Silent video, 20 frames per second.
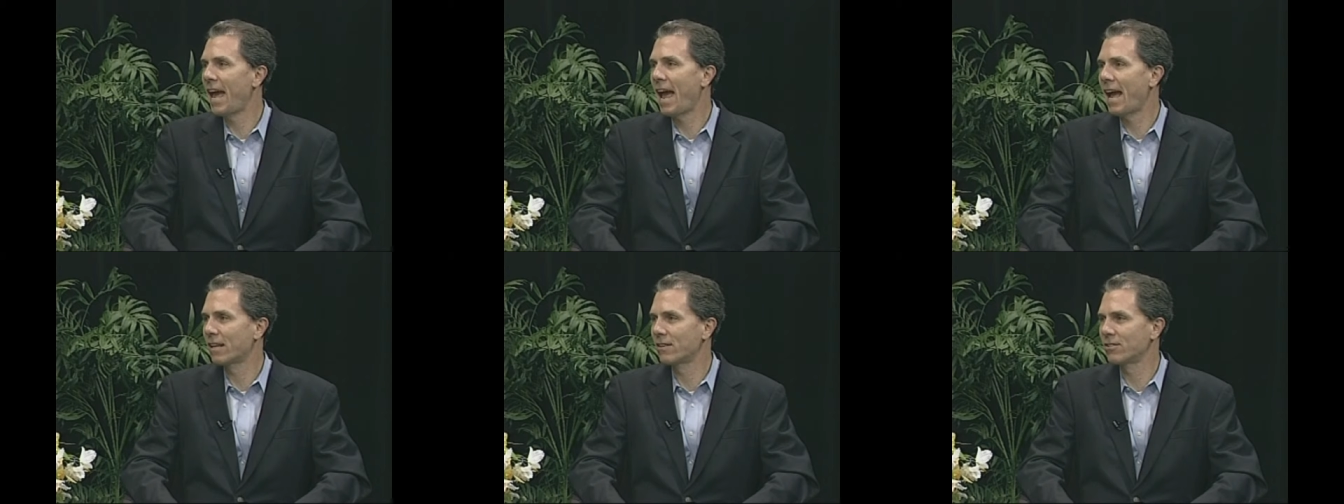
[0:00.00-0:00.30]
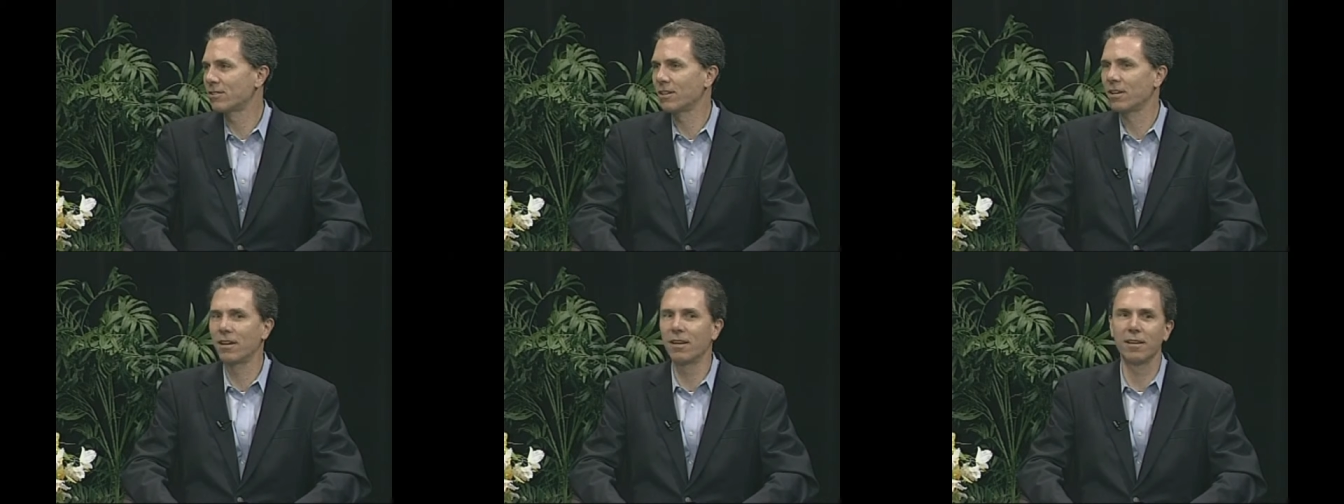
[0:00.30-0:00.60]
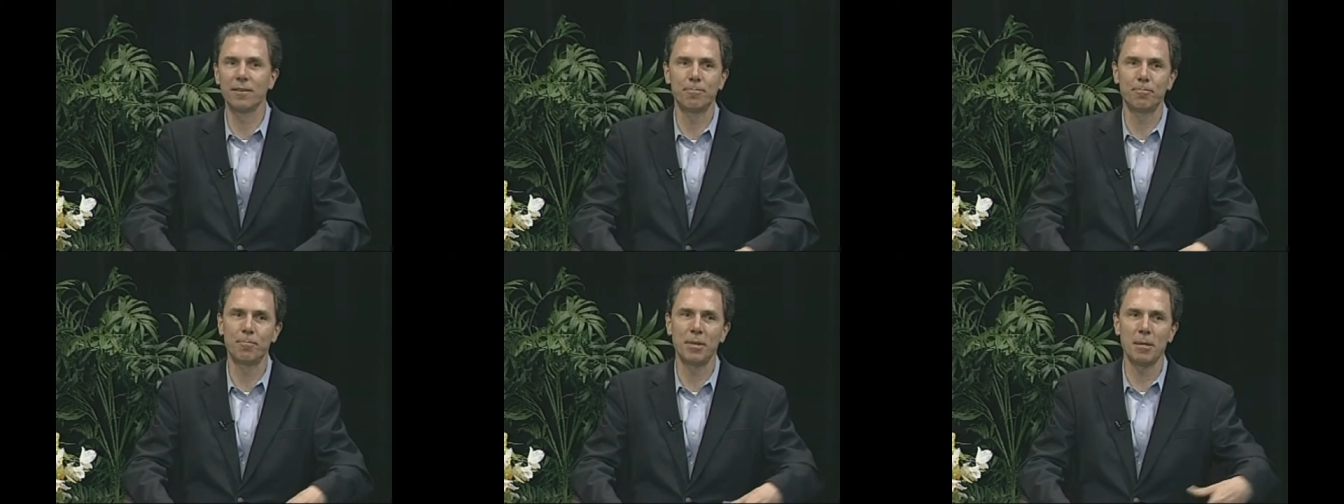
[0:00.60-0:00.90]
tax
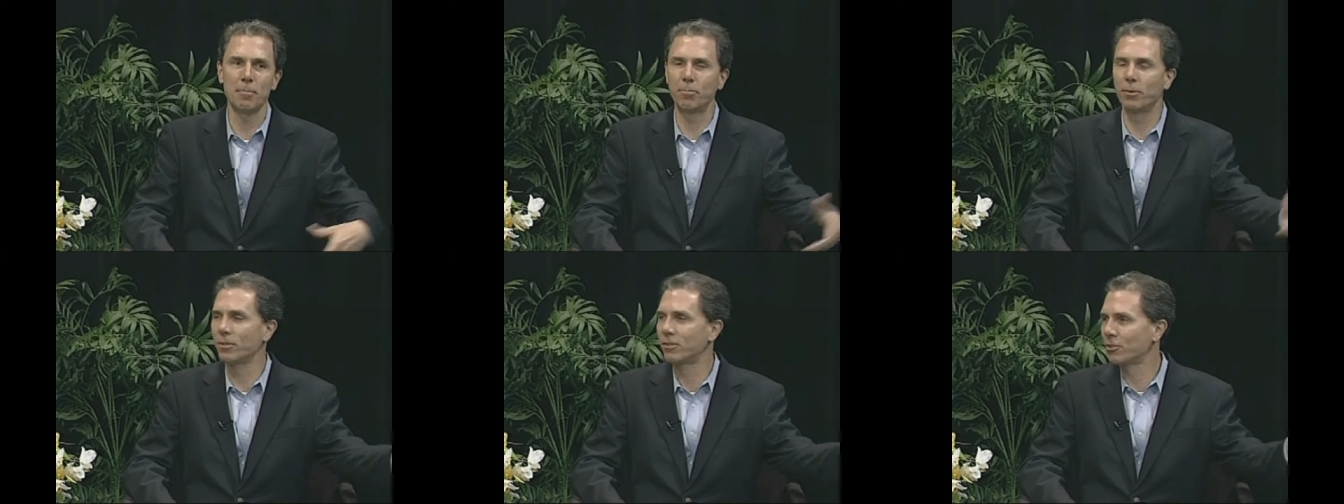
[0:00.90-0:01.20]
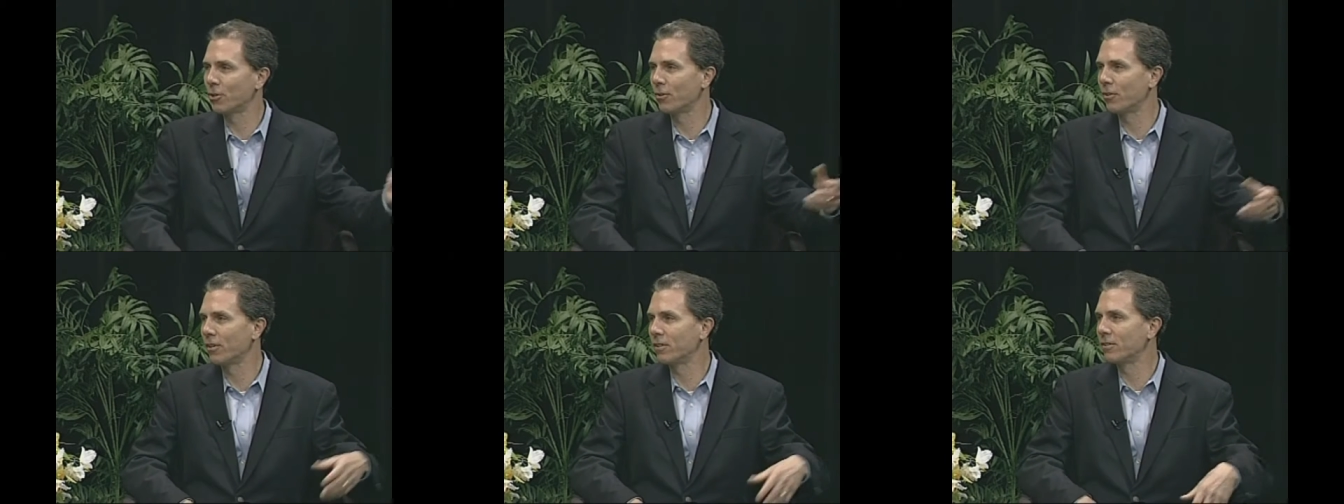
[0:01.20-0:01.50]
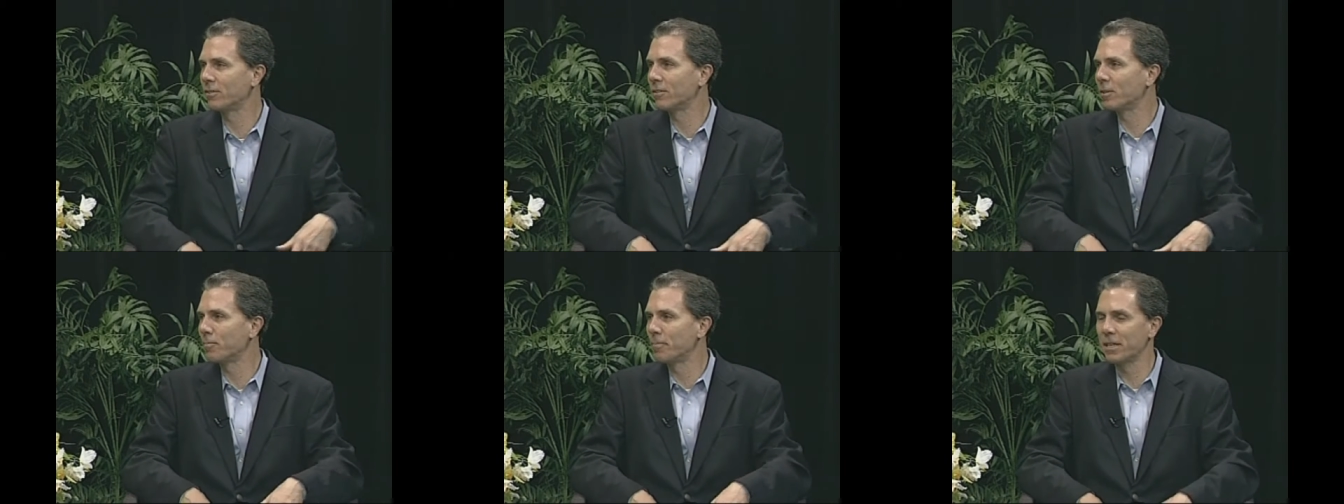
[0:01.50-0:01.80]
uh, people so
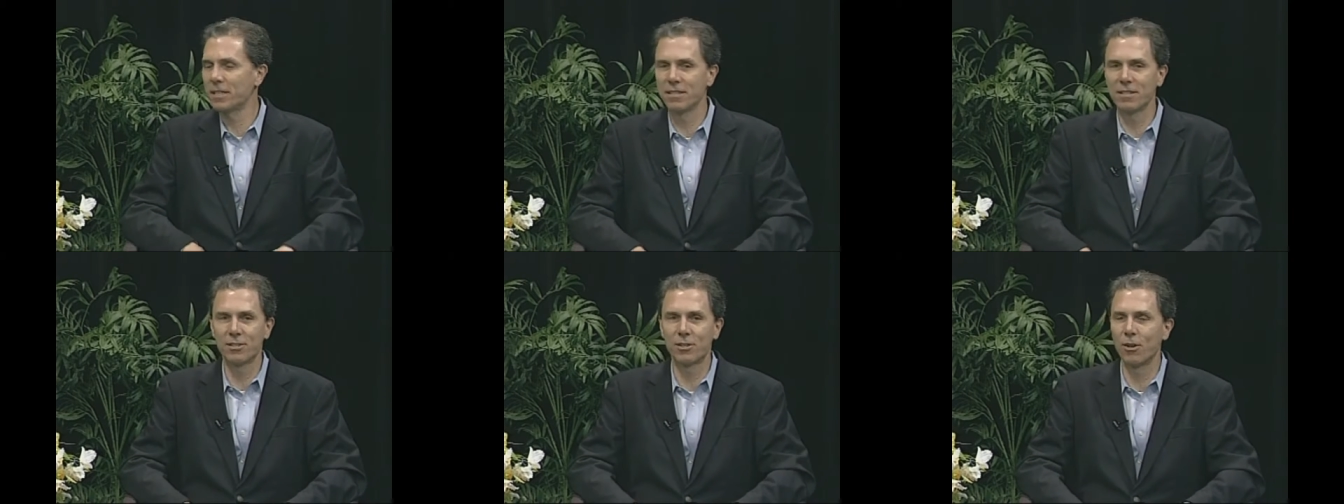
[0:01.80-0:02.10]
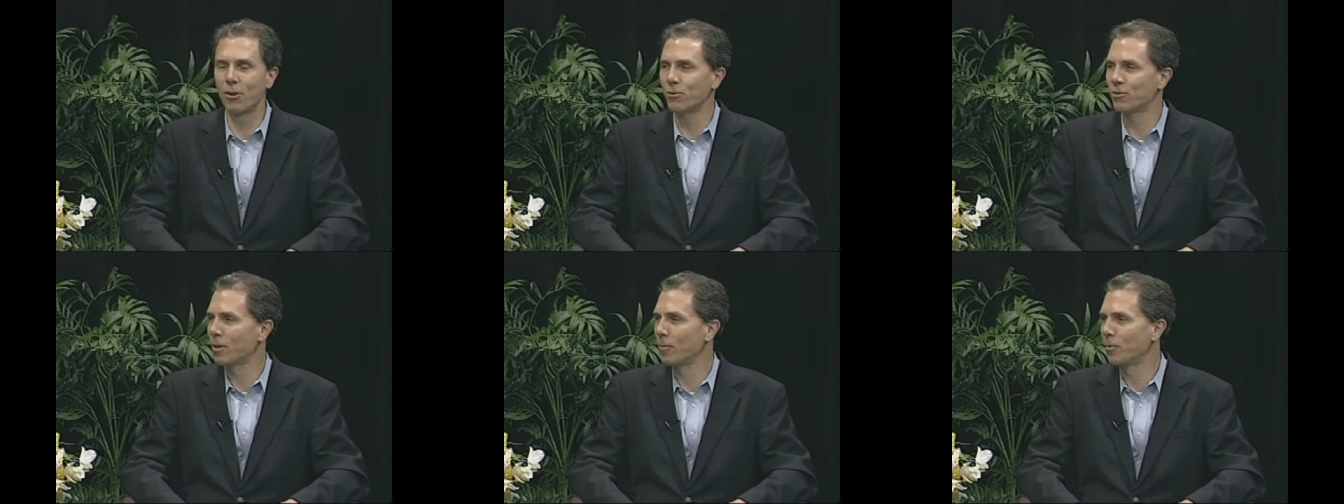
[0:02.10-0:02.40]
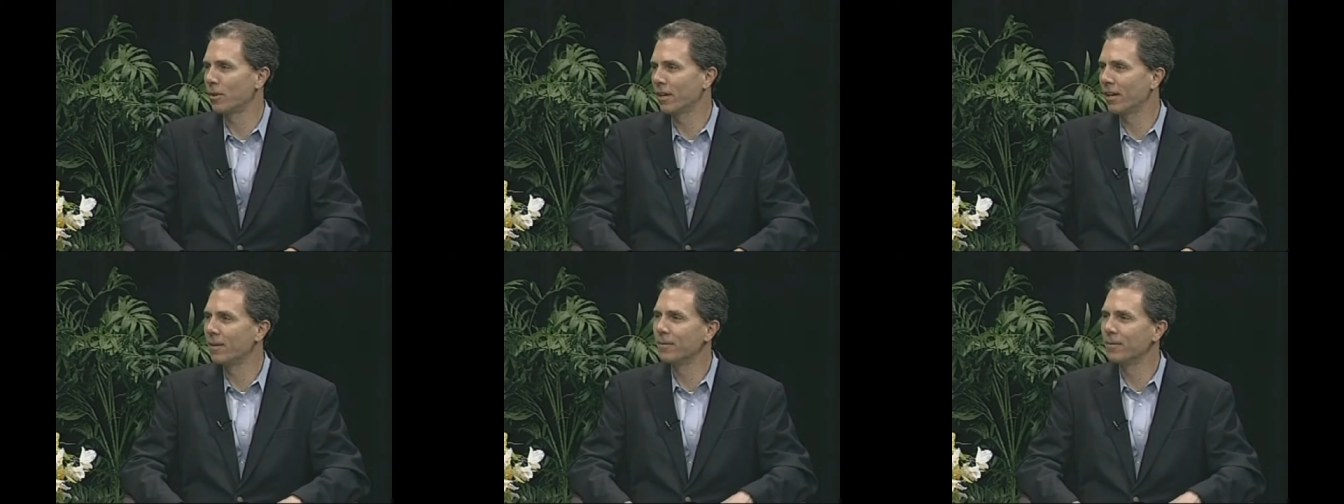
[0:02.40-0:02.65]
that the business goes somewhere.